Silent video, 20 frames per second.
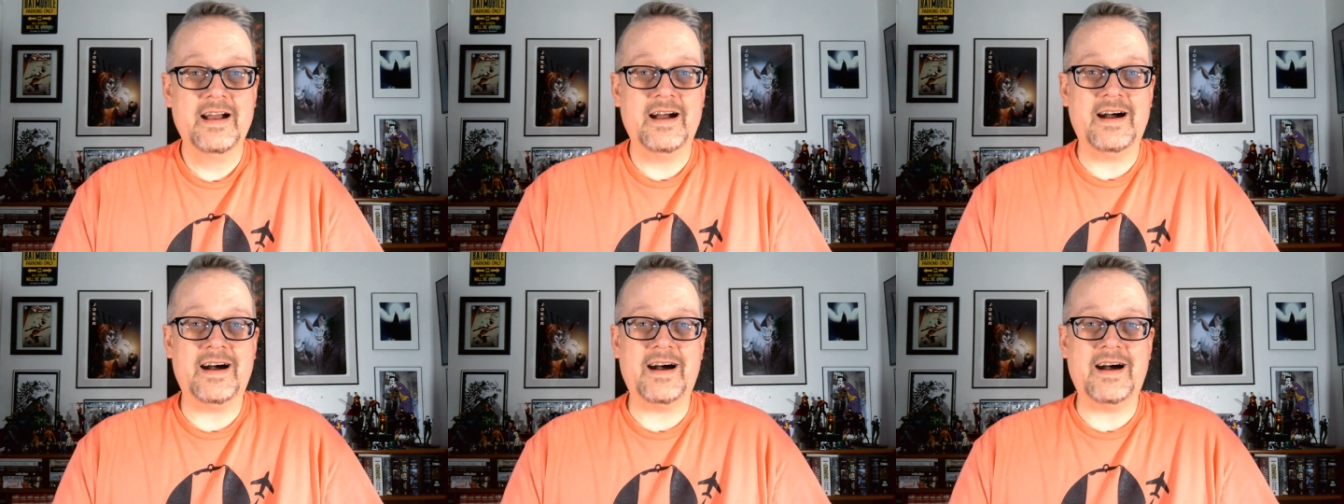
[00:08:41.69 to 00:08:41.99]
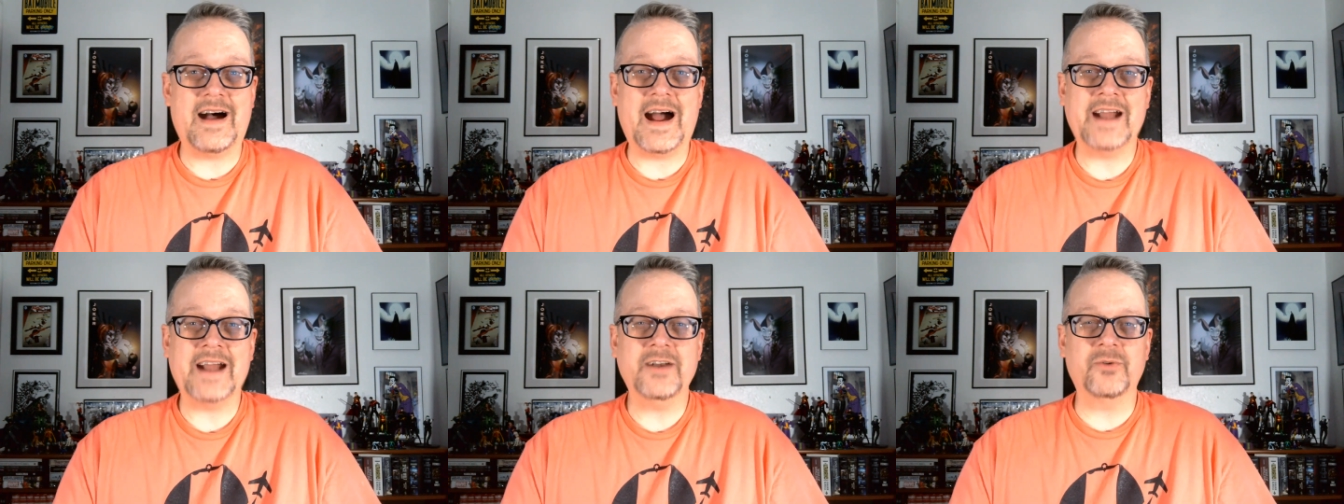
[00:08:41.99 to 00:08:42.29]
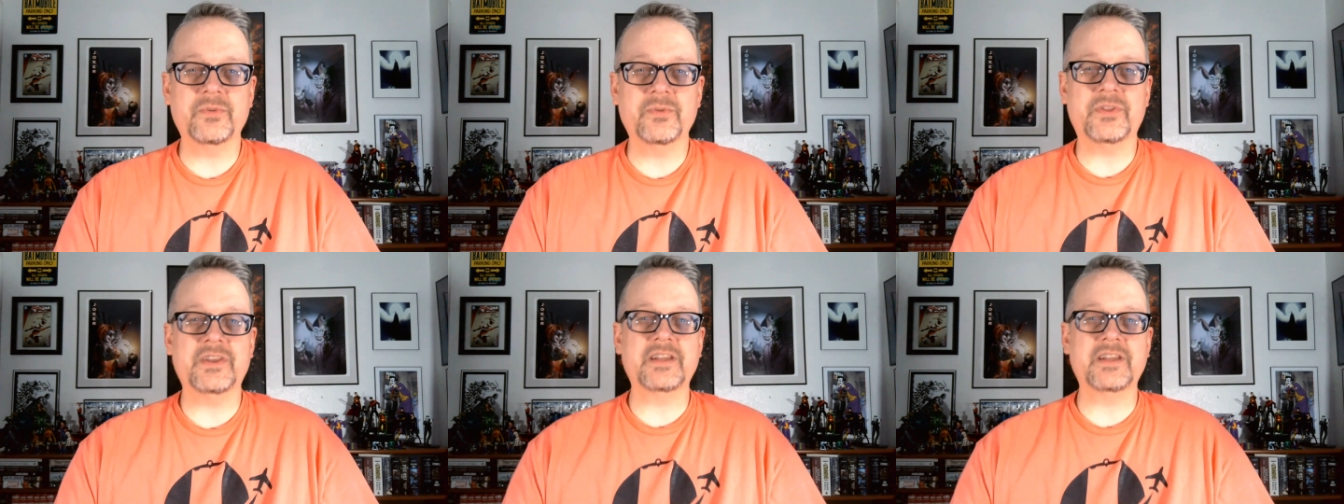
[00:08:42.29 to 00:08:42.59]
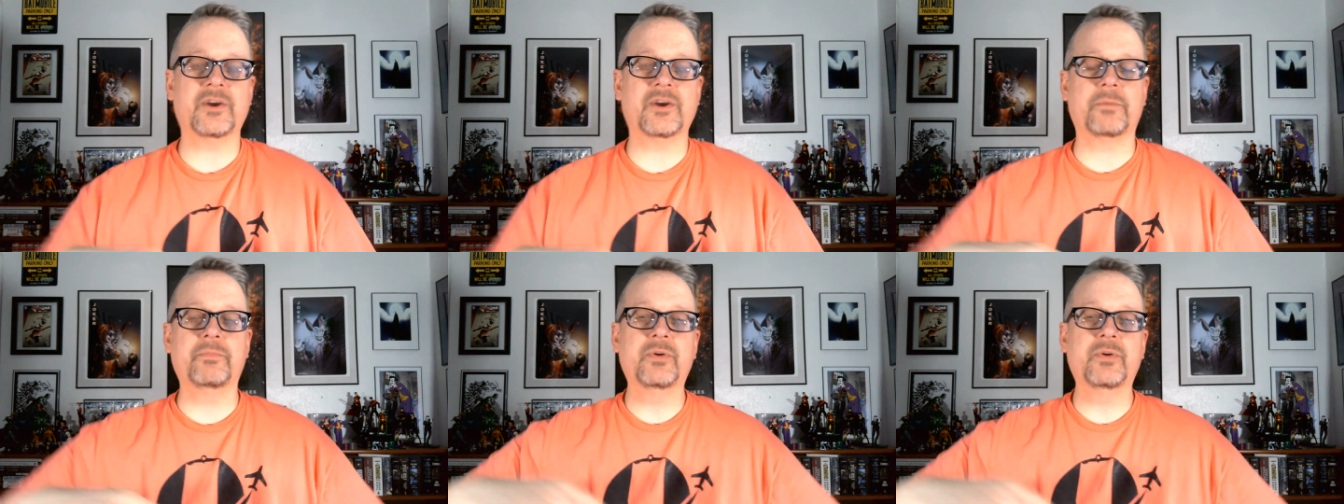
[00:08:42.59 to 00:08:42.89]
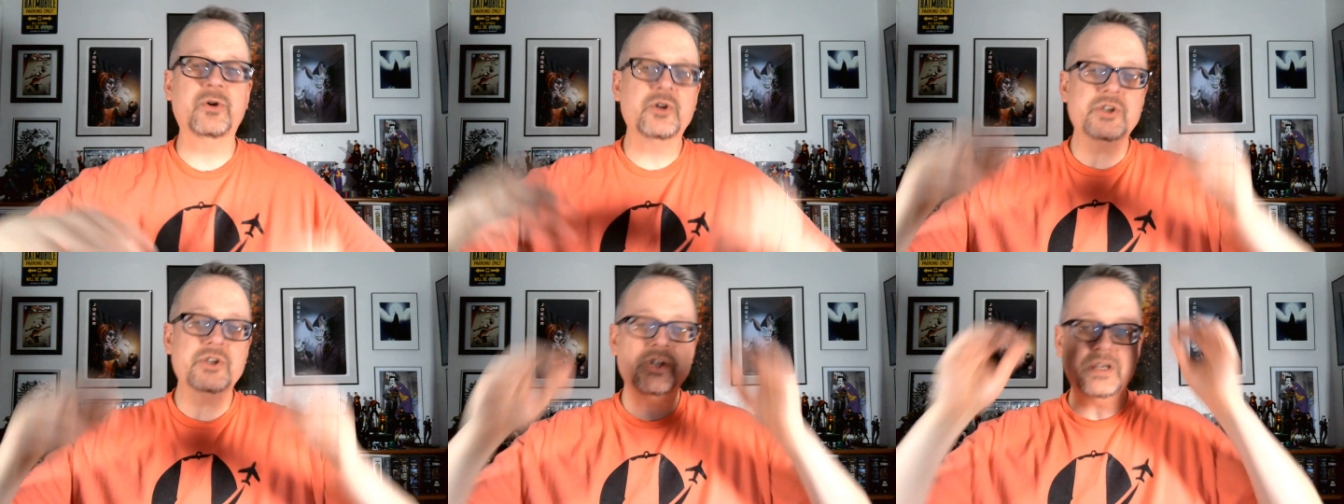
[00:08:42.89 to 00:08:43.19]
Uh, I don't think they're
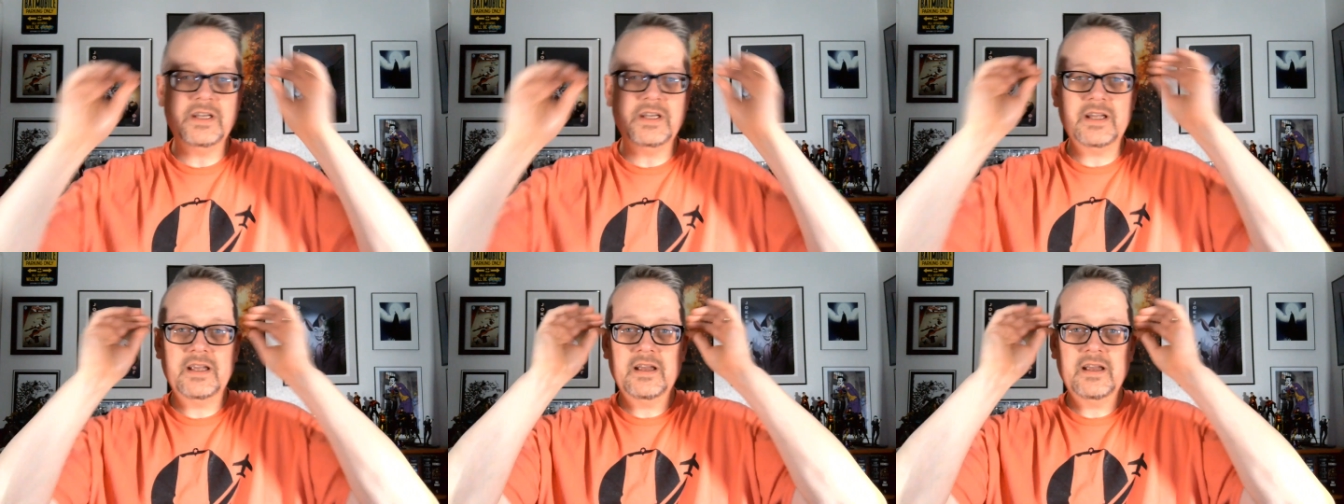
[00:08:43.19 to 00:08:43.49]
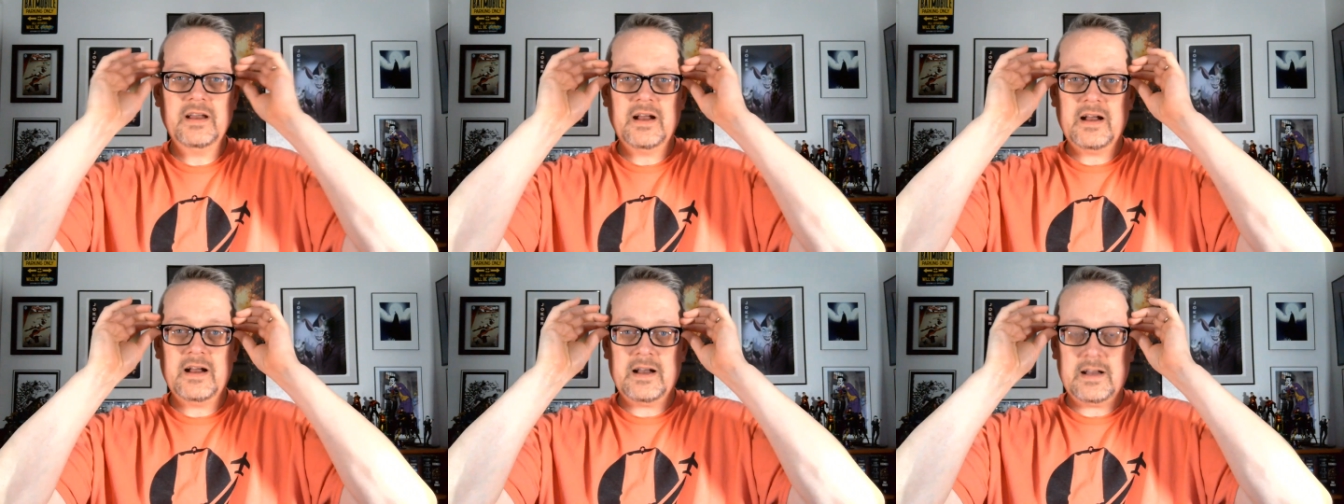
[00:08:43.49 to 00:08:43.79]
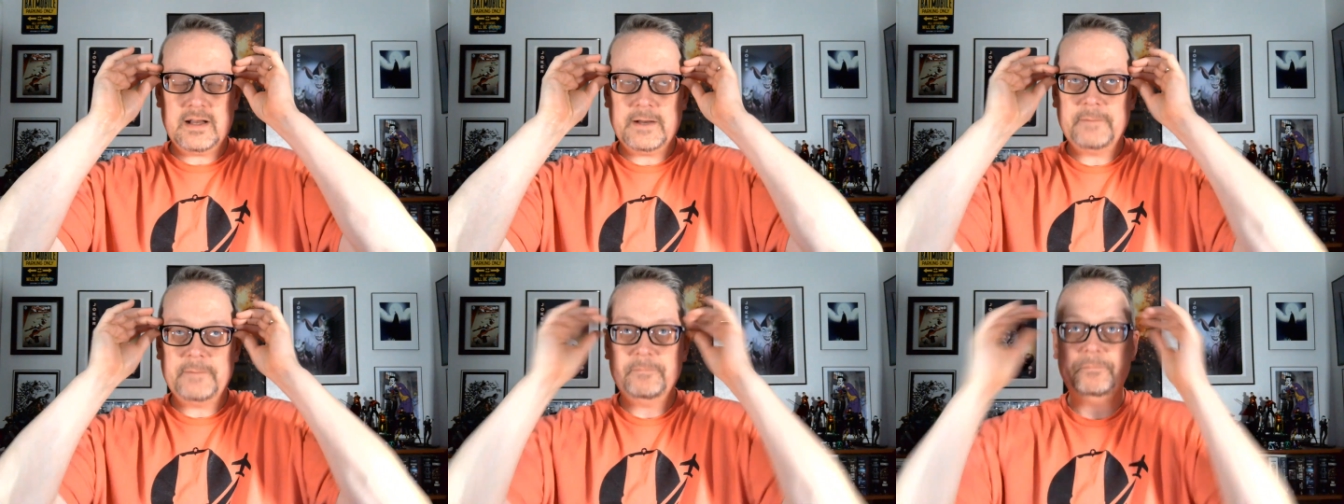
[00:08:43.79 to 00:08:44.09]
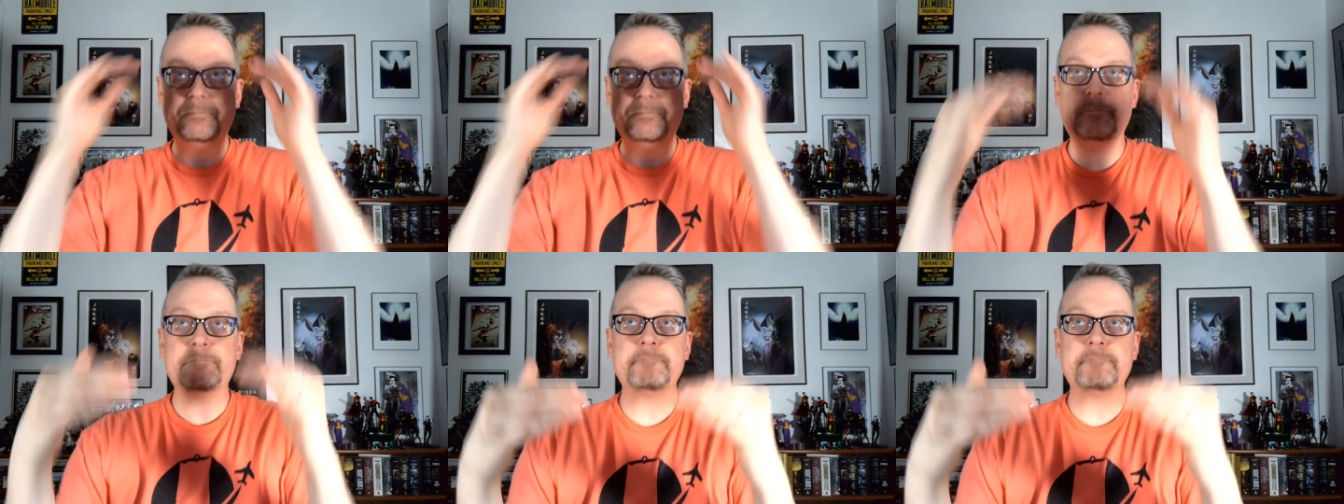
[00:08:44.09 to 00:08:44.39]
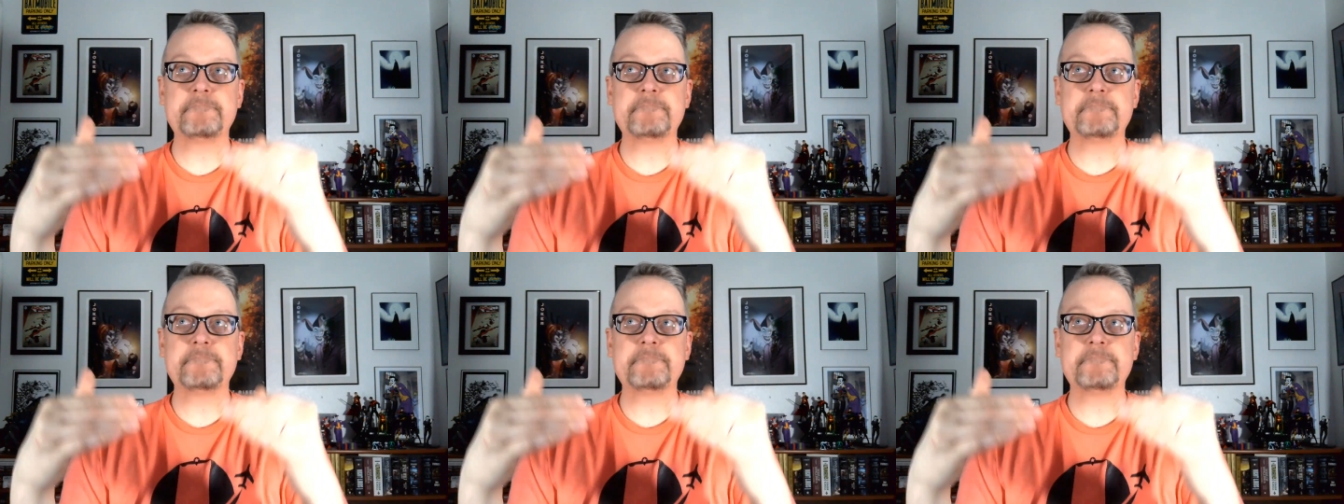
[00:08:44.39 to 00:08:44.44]
pushing. Um,